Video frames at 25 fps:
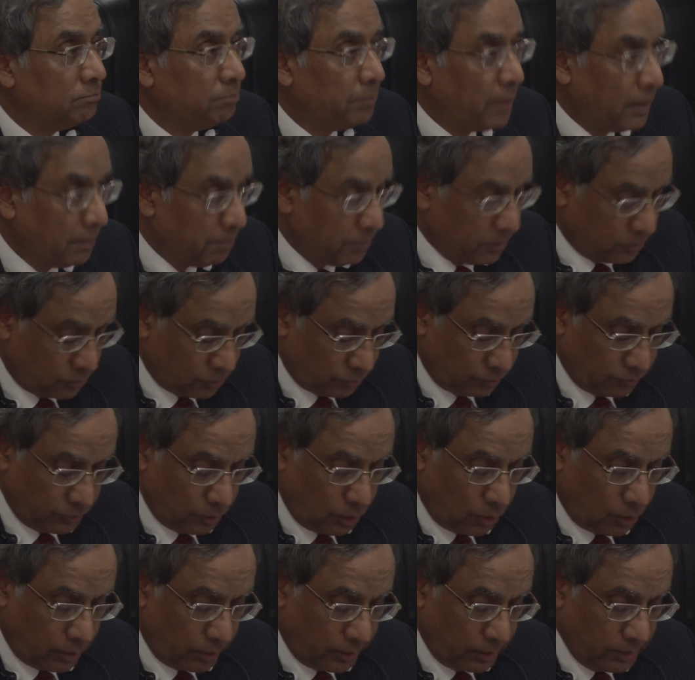members of
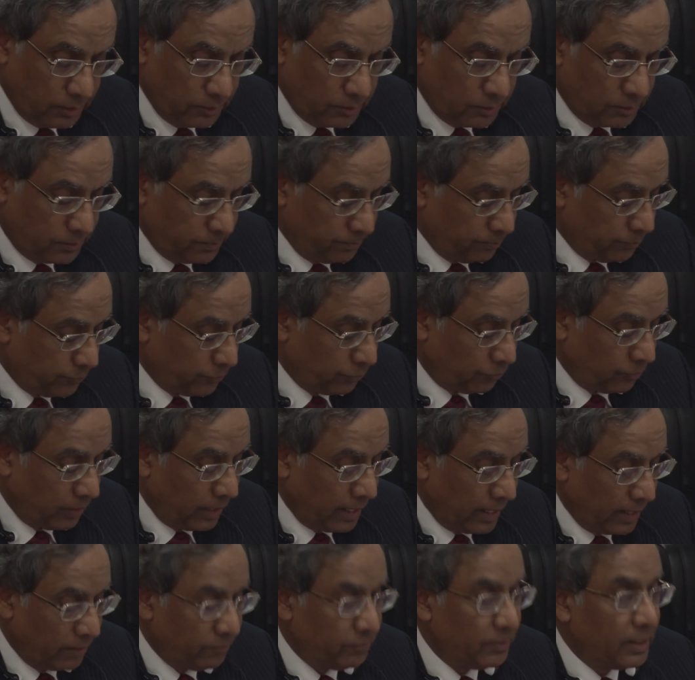the audience
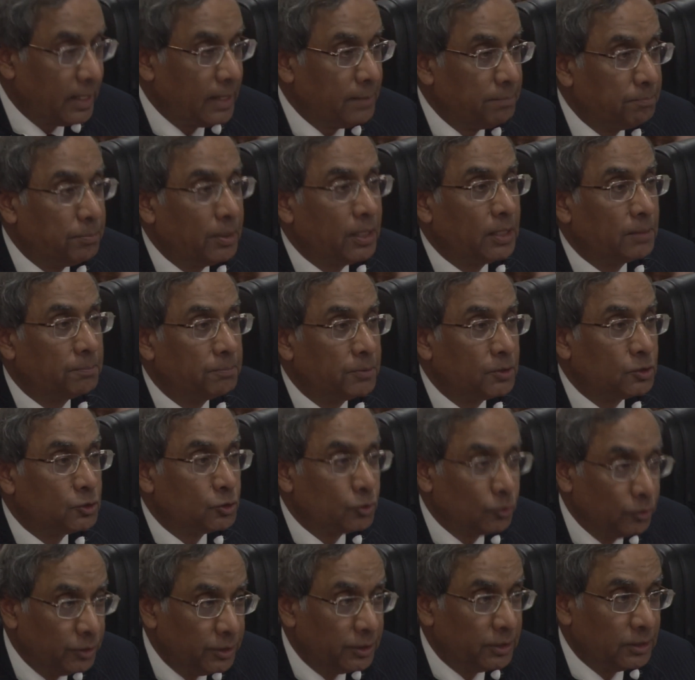will have ample
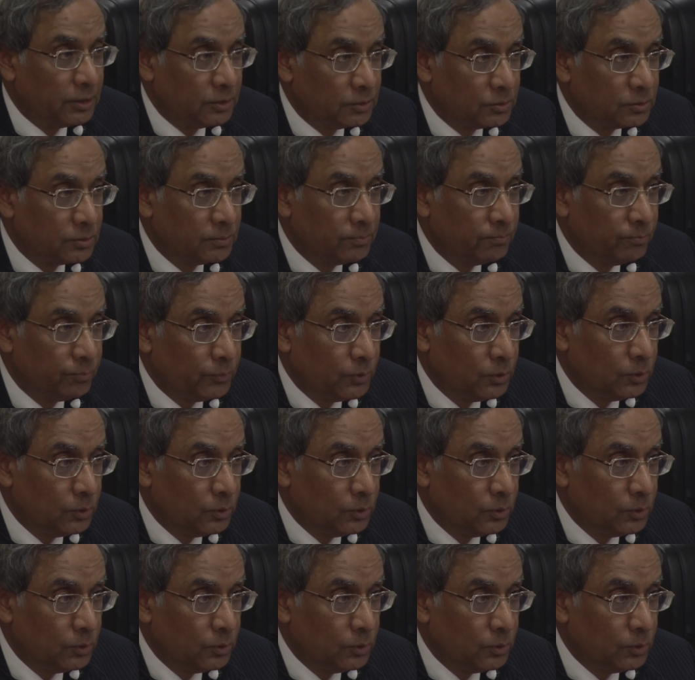opportunities